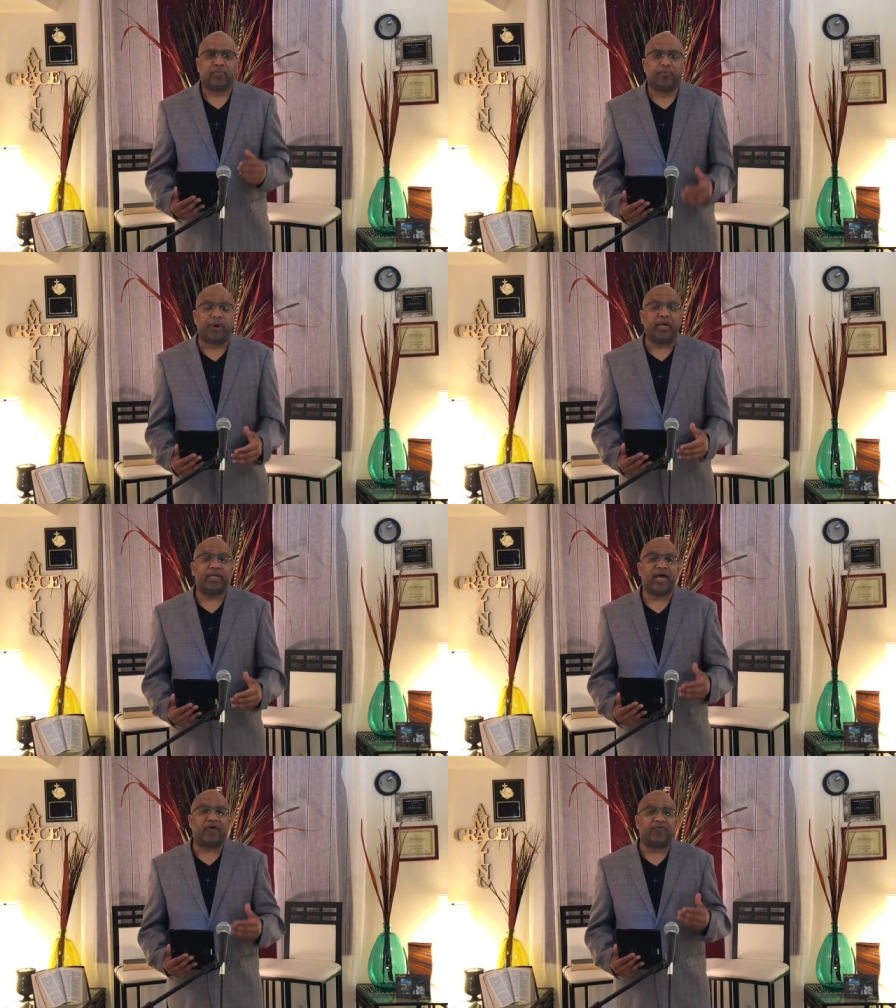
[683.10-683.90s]
but
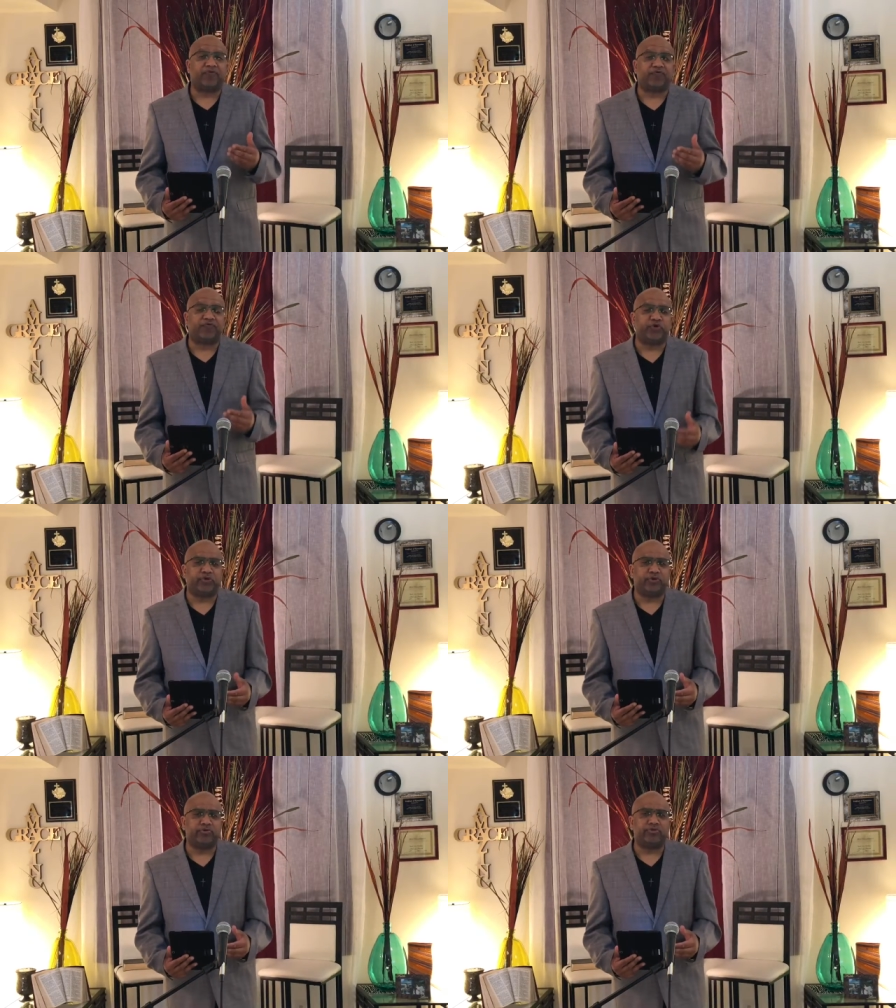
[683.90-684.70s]
have
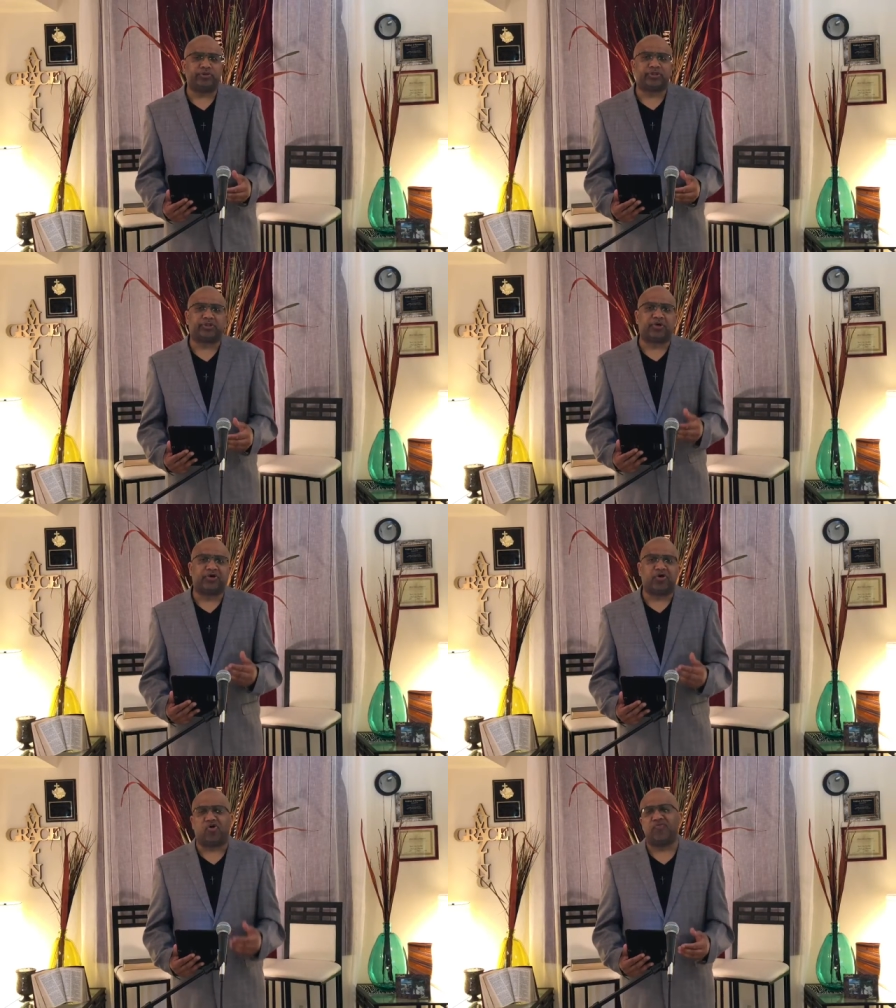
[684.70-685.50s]
refused to
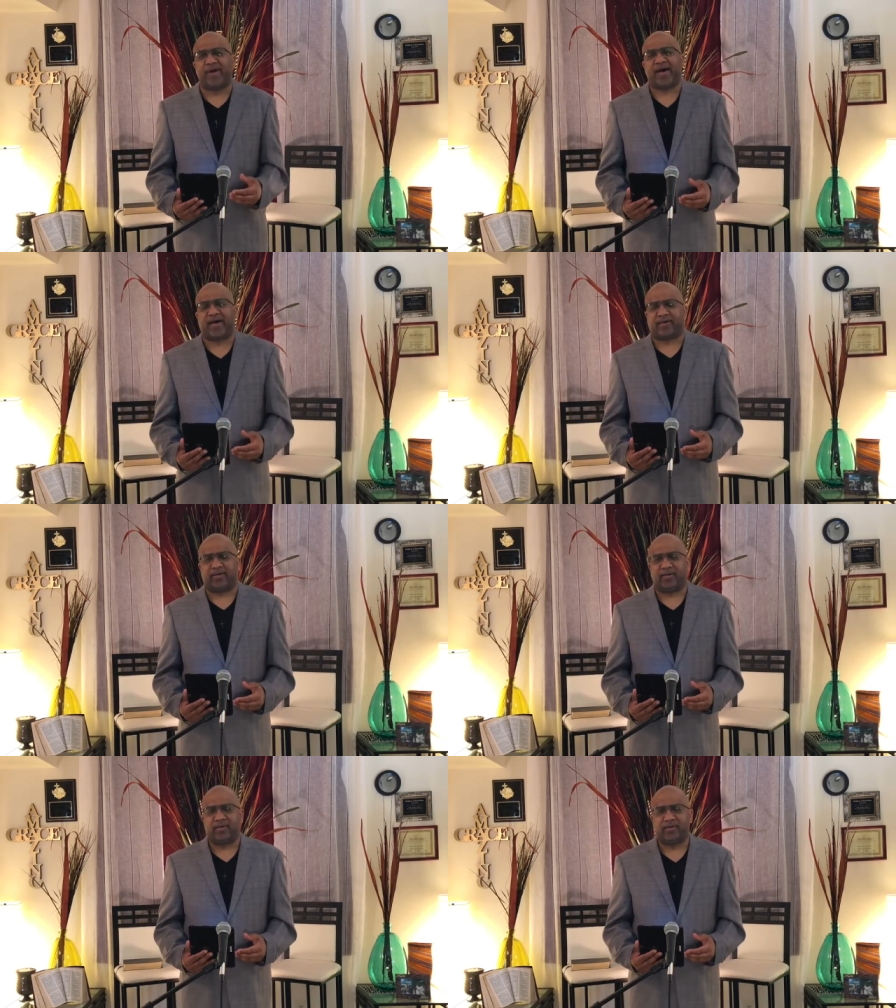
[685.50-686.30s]
go
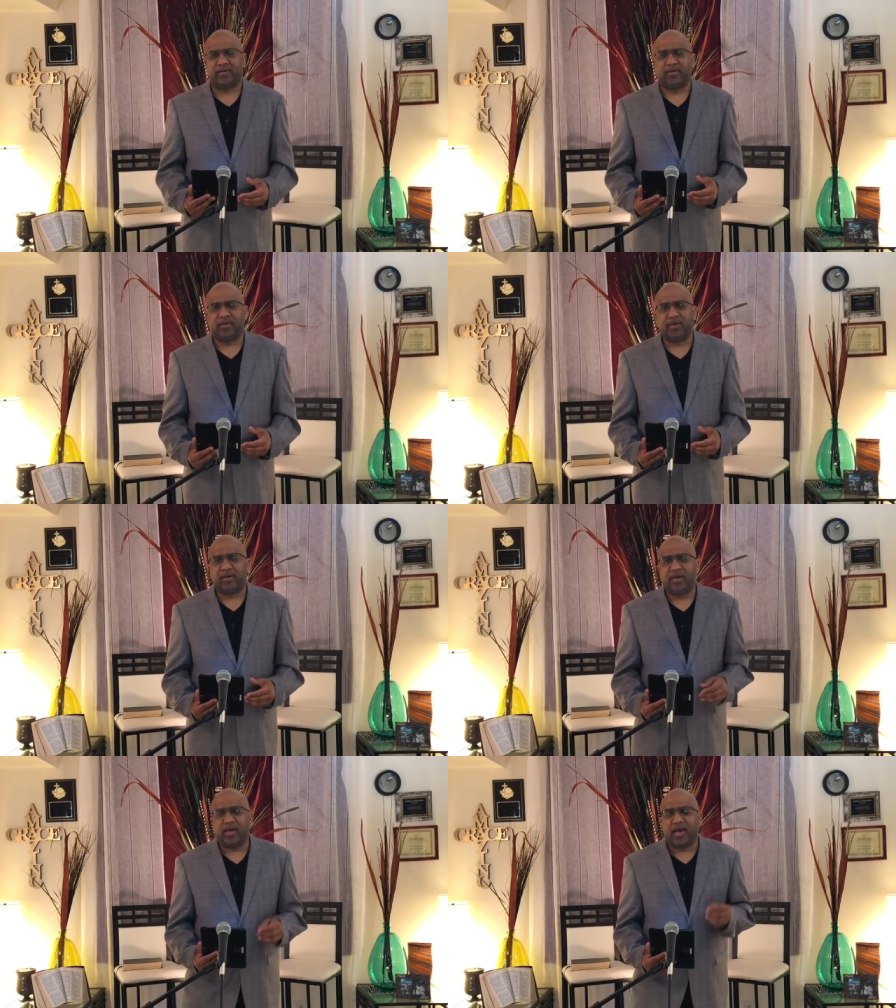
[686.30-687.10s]
back
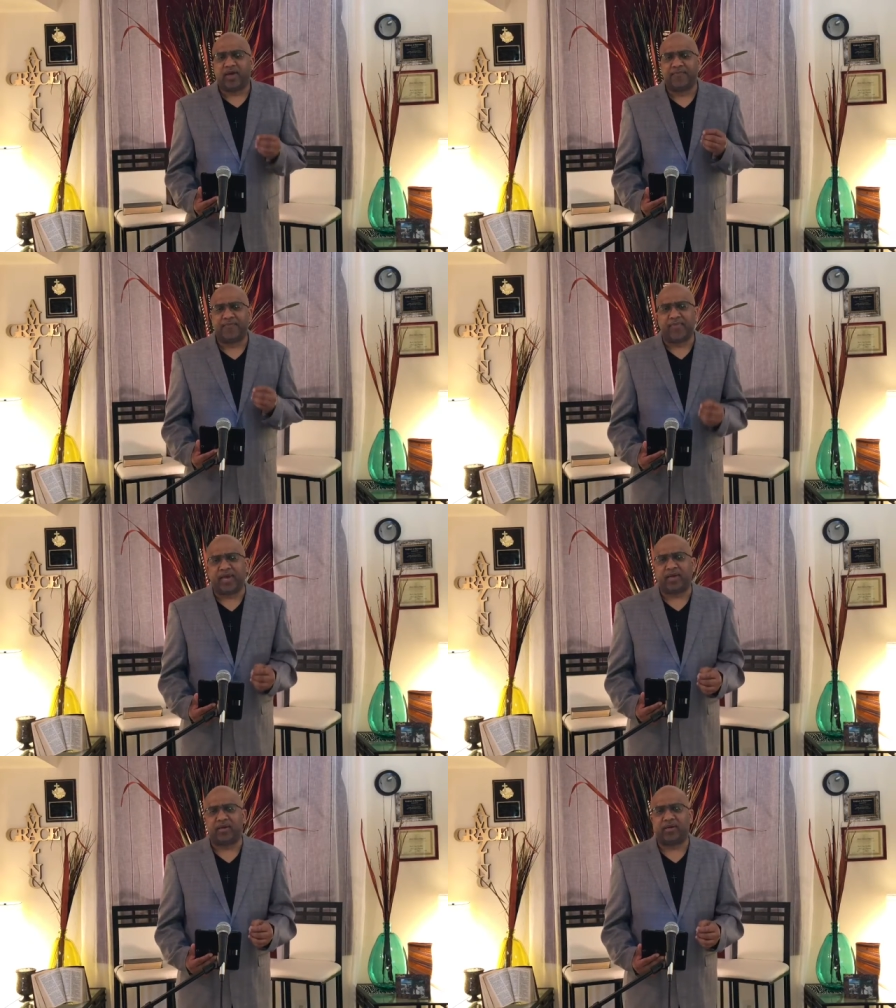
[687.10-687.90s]
and
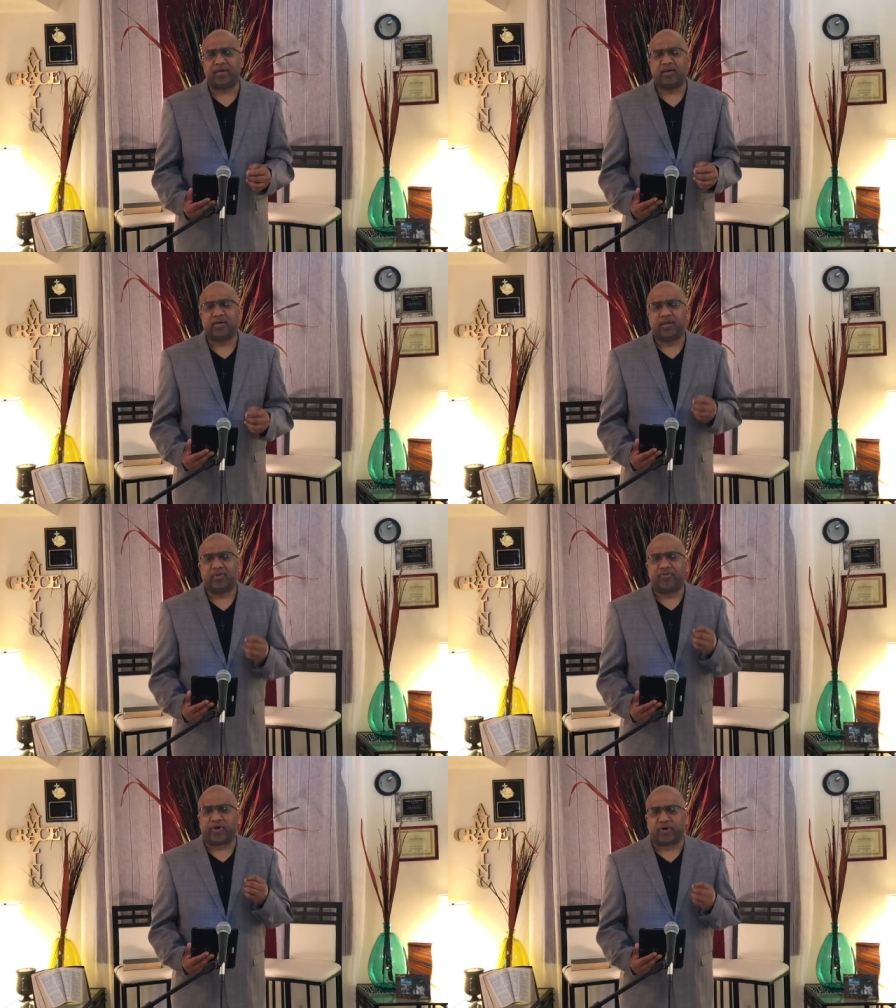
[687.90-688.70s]
make
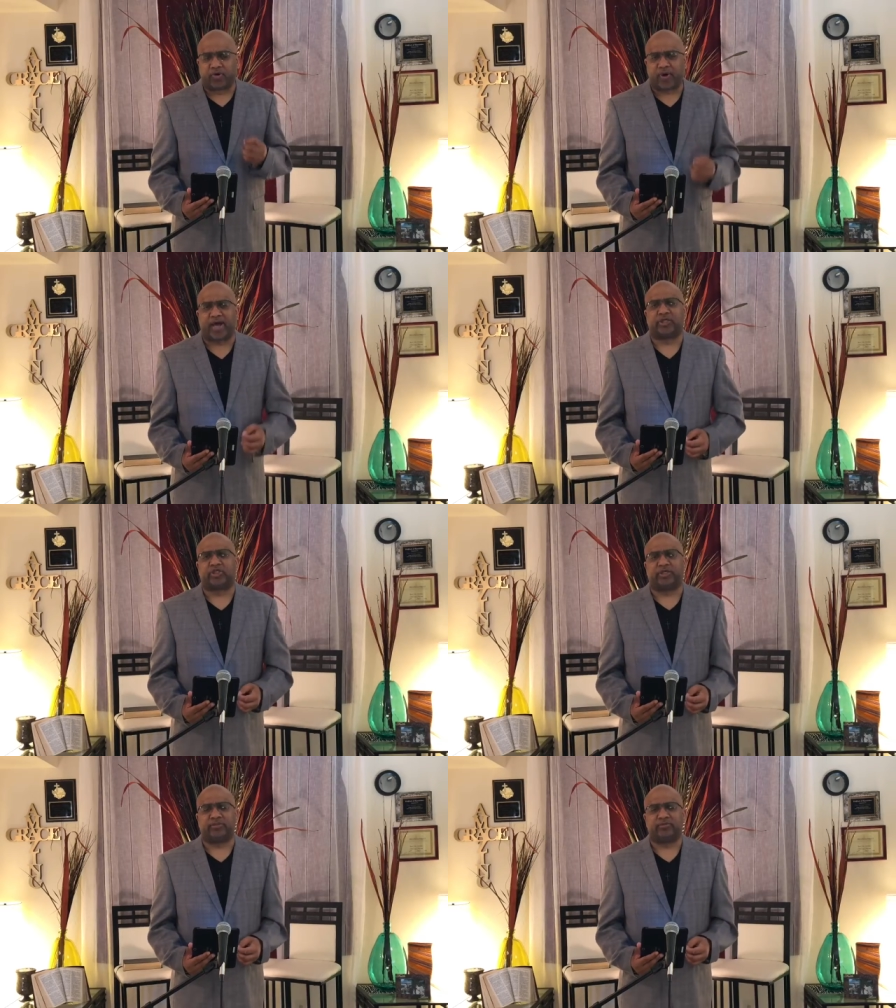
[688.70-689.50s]
the
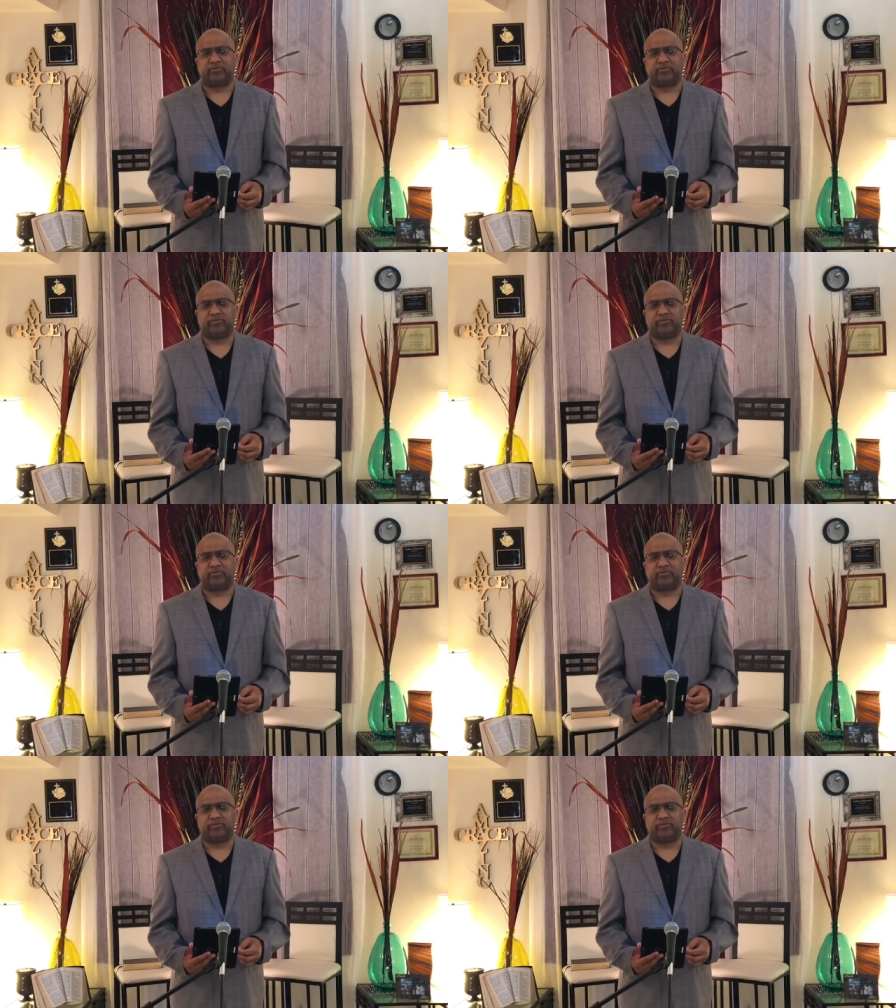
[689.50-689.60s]
correction.